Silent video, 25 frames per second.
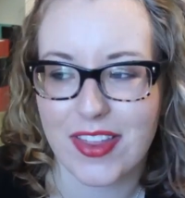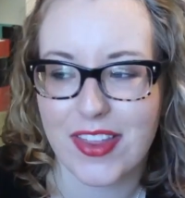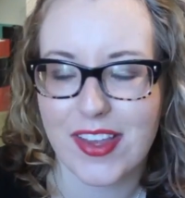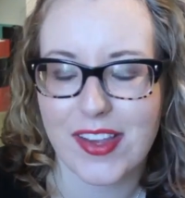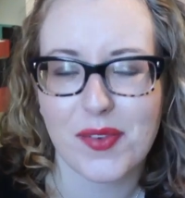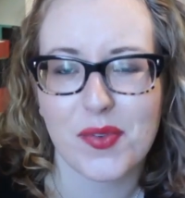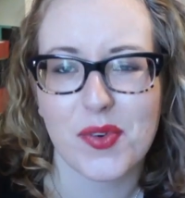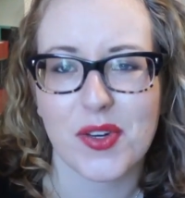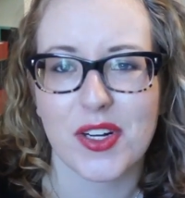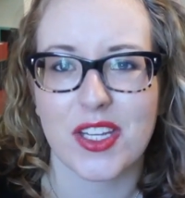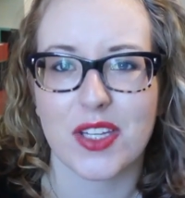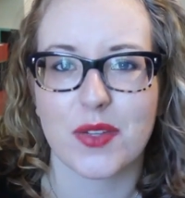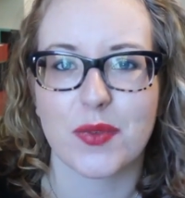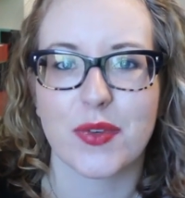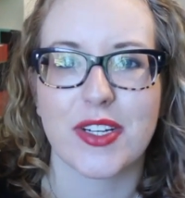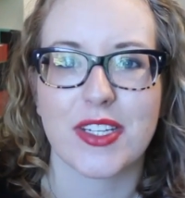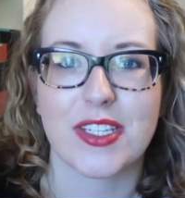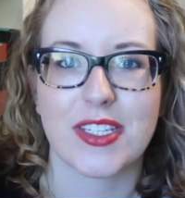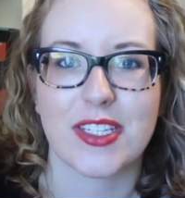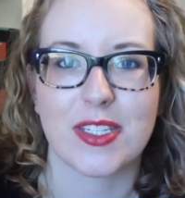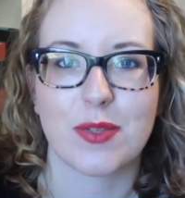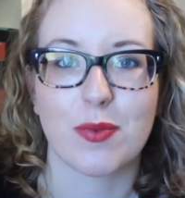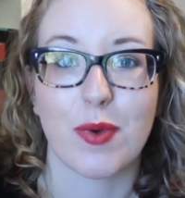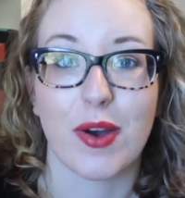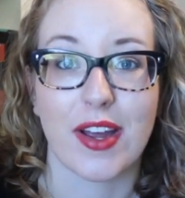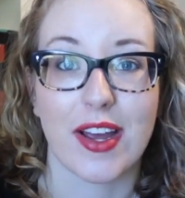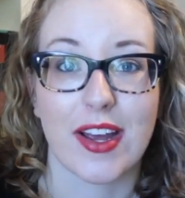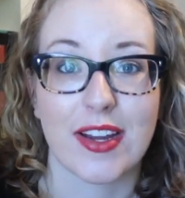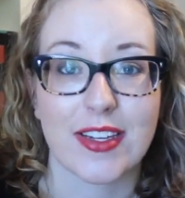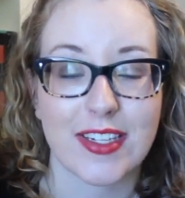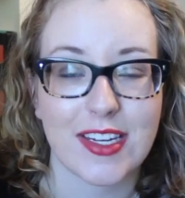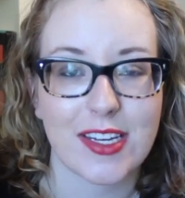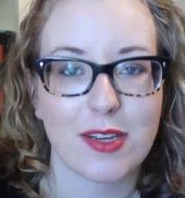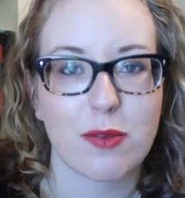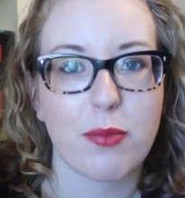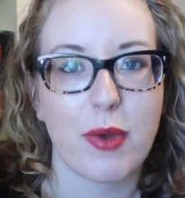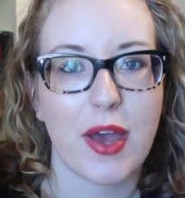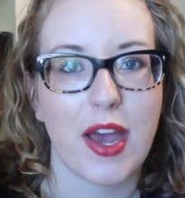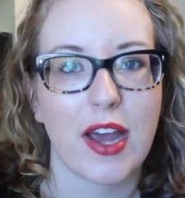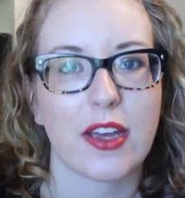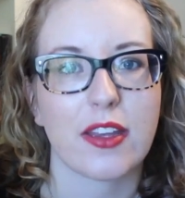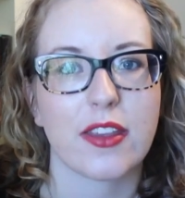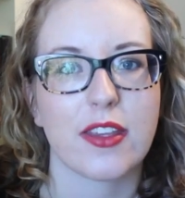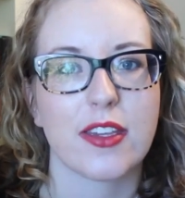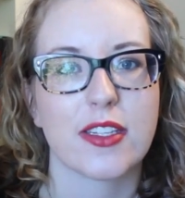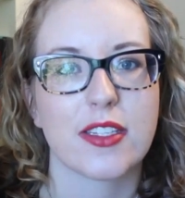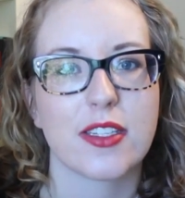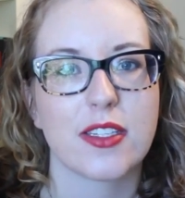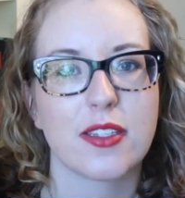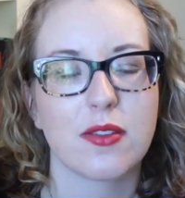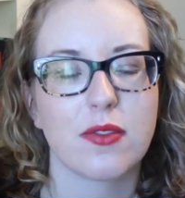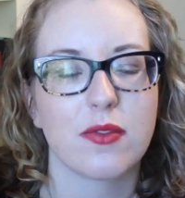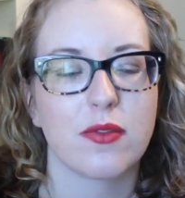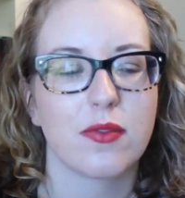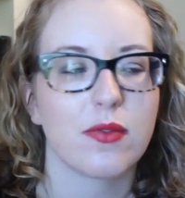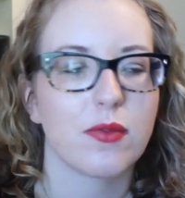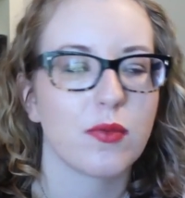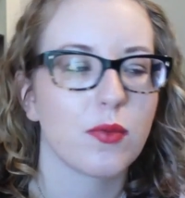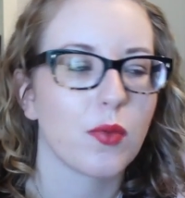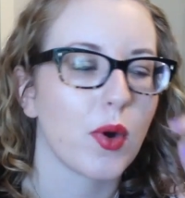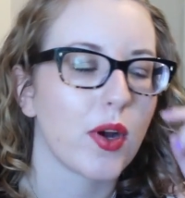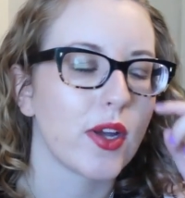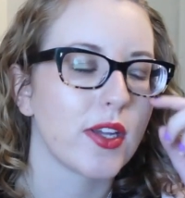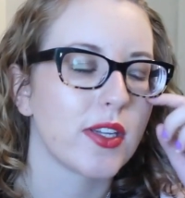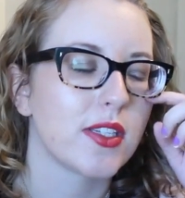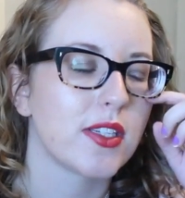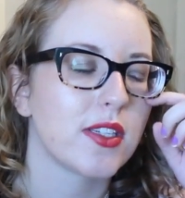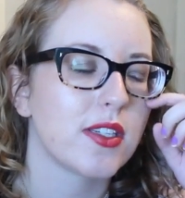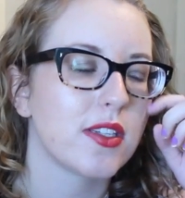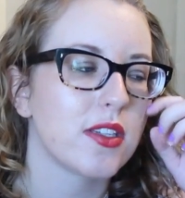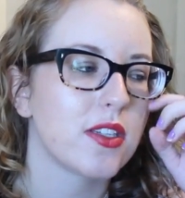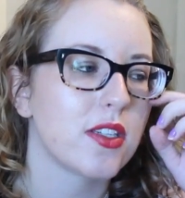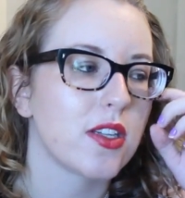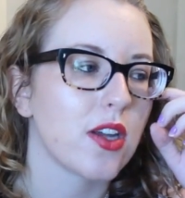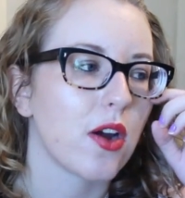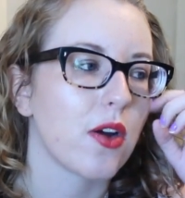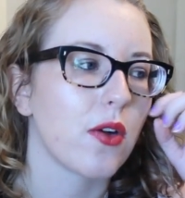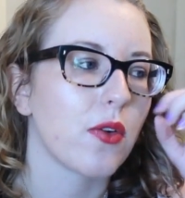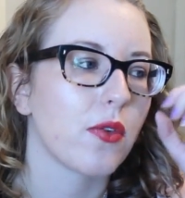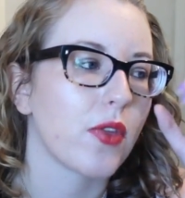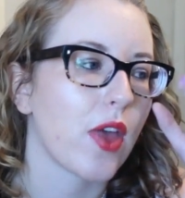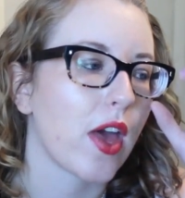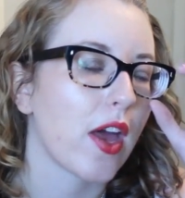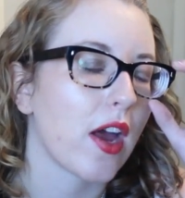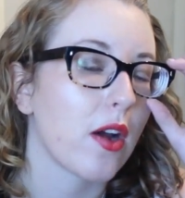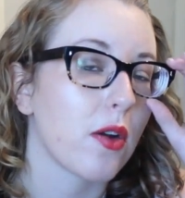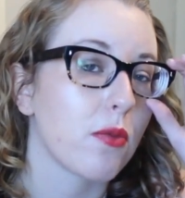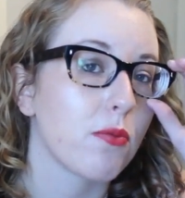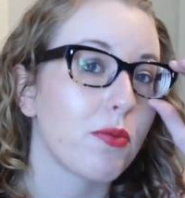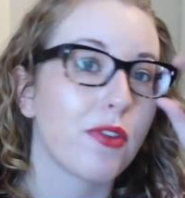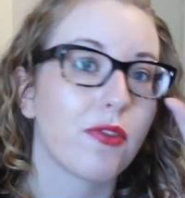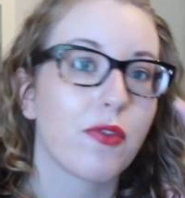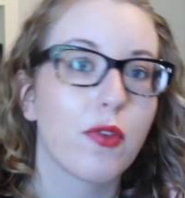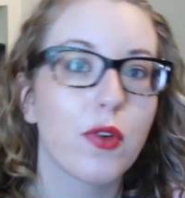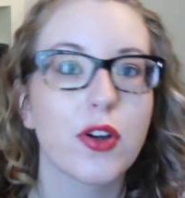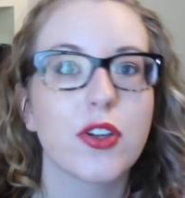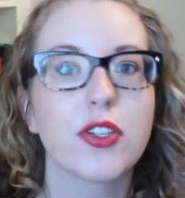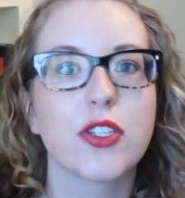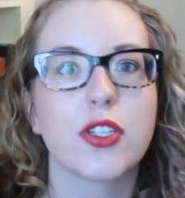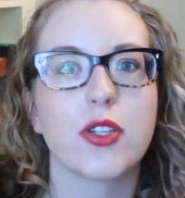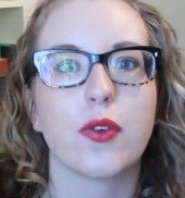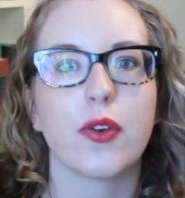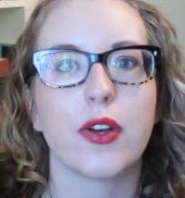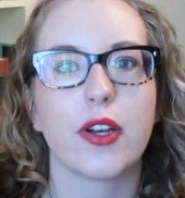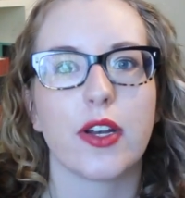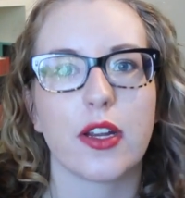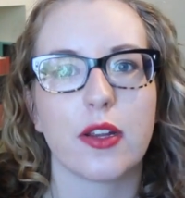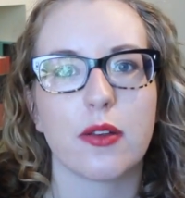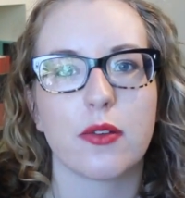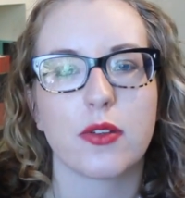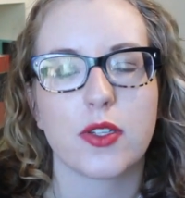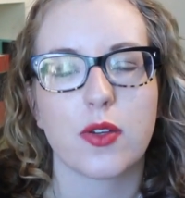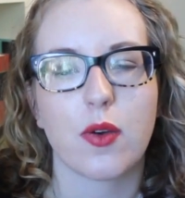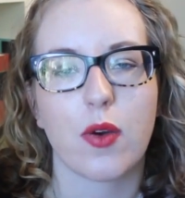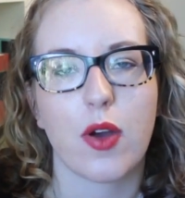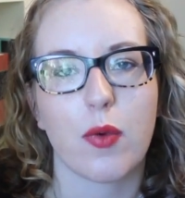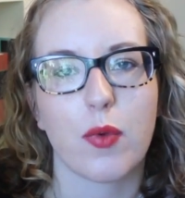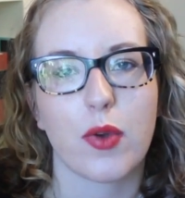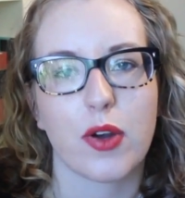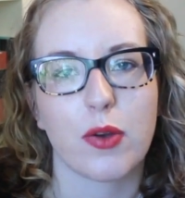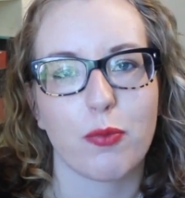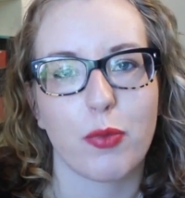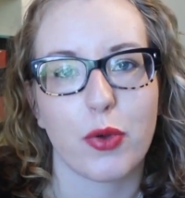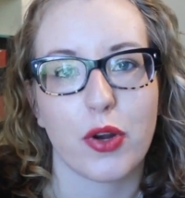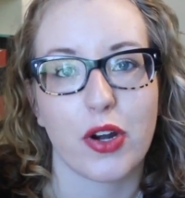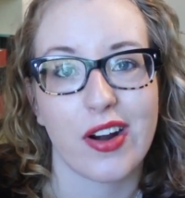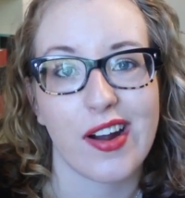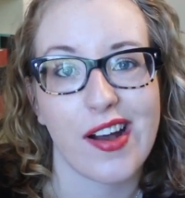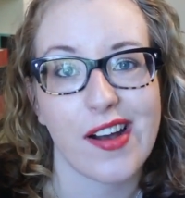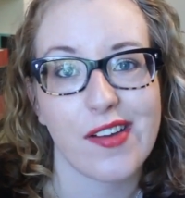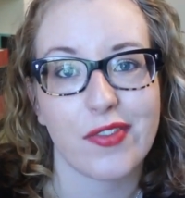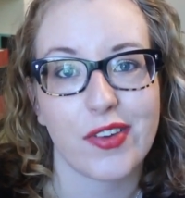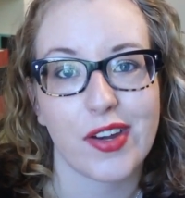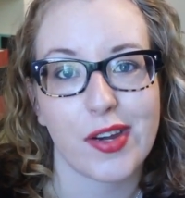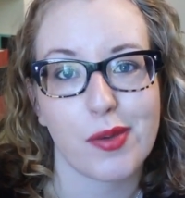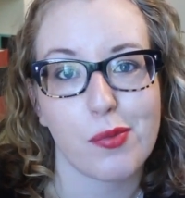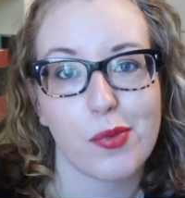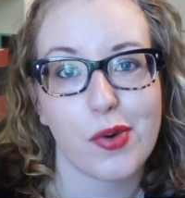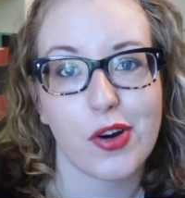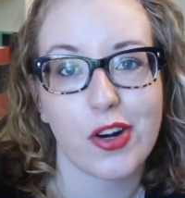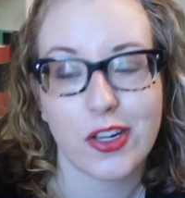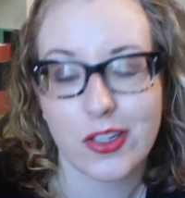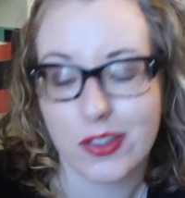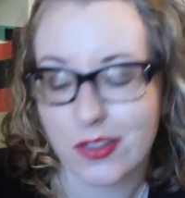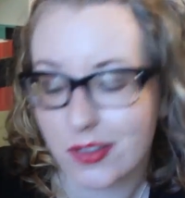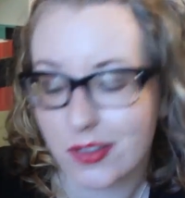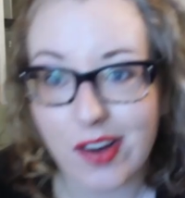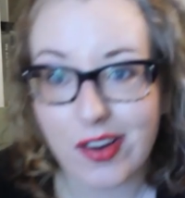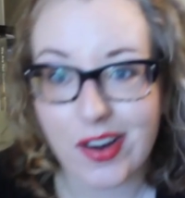I think one of the reasons why I didn't pack this was so that I would be forced to read it so I wouldn't put it off anymore.